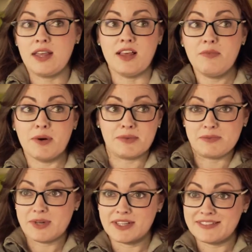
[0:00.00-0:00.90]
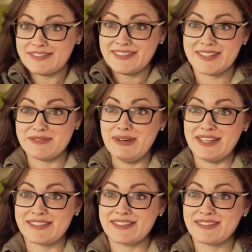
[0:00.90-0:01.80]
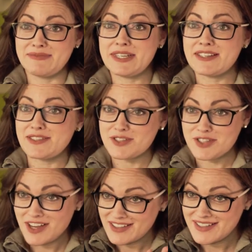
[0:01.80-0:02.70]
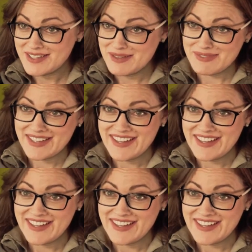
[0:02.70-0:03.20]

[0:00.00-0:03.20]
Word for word: I love pumpkin bread. It's the best because there's chocolate chips in